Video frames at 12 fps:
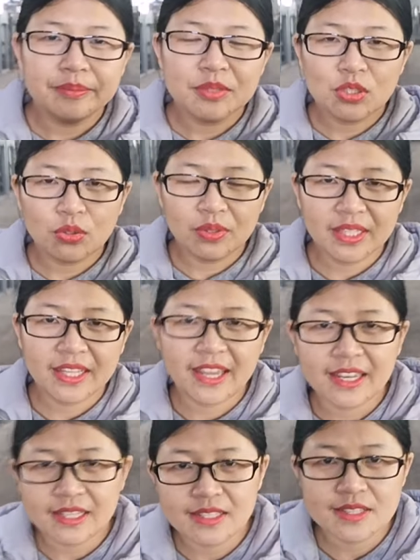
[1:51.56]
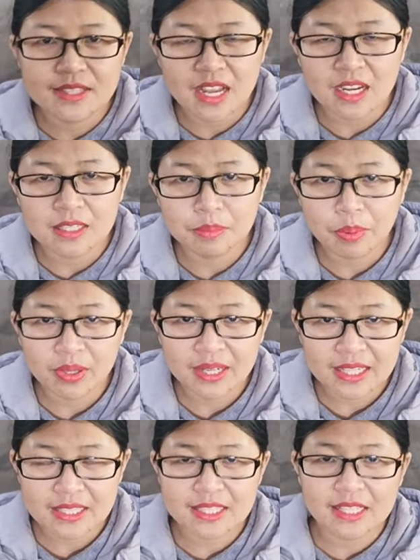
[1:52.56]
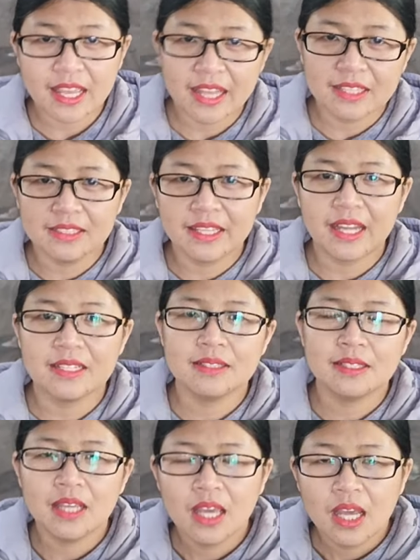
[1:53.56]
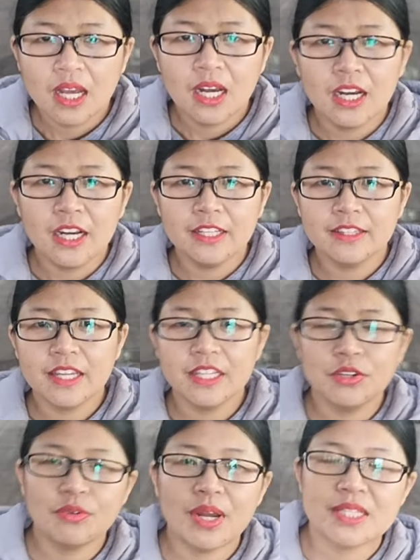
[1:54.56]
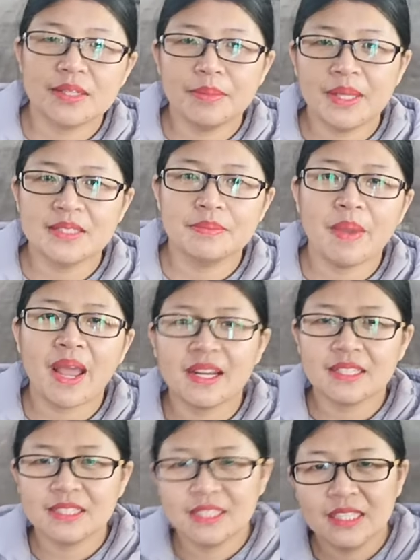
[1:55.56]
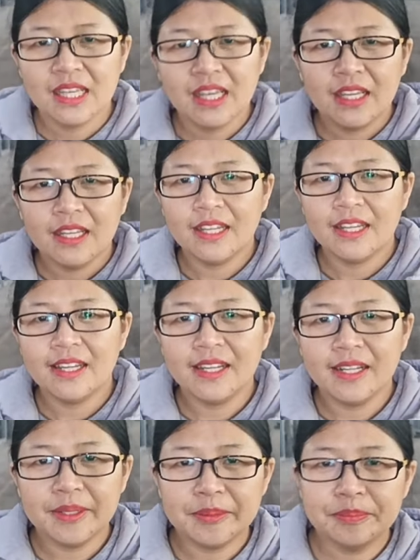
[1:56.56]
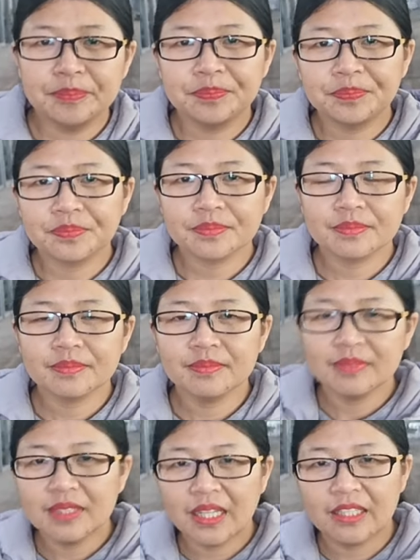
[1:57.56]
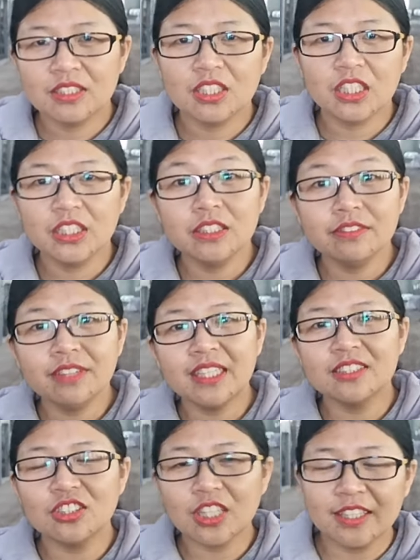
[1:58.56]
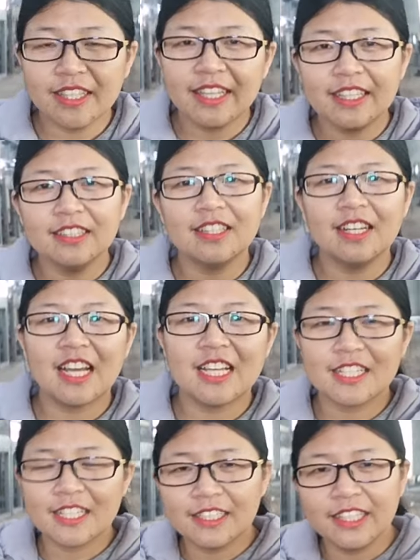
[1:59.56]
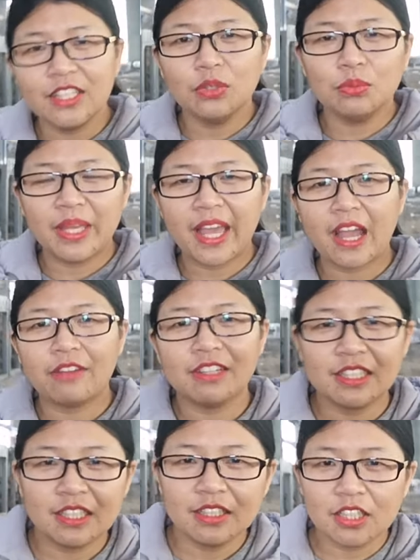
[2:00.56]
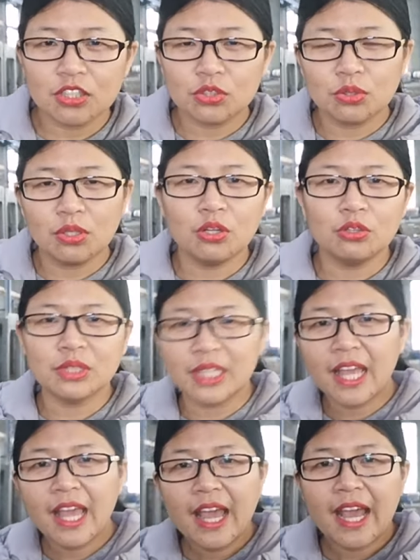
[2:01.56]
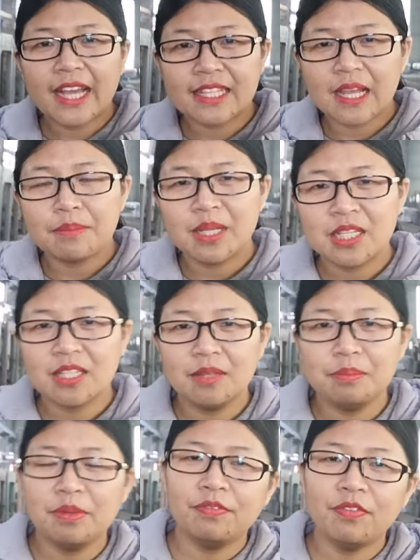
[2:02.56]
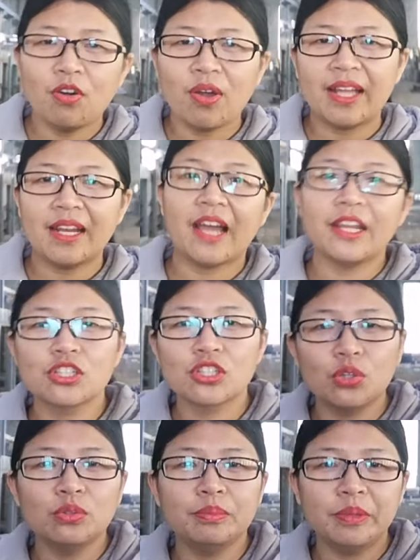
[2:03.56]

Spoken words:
so they can start production and get their investment back. And even today, the last day, we have containers to load. As I mentioned before, and I showed